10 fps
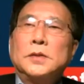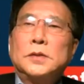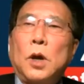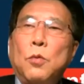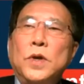
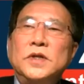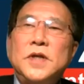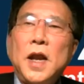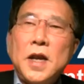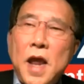So we
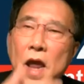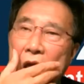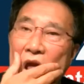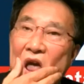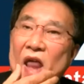sat
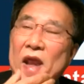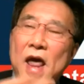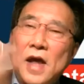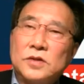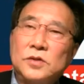there and
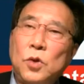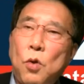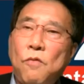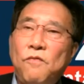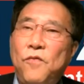there's
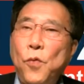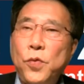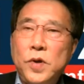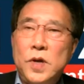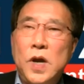no food,